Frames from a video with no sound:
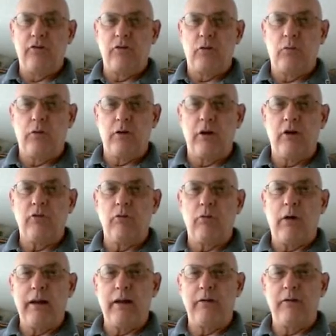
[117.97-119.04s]
and so we're going
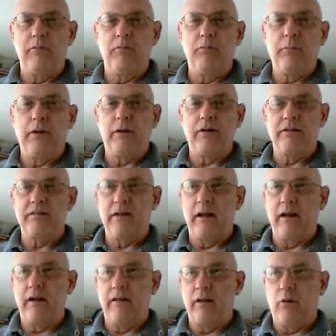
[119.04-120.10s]
to try to build a
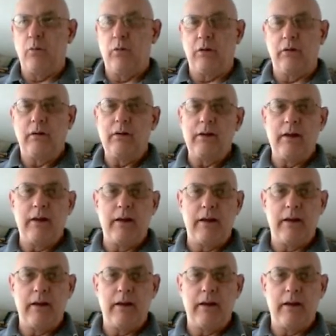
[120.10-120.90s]
study that will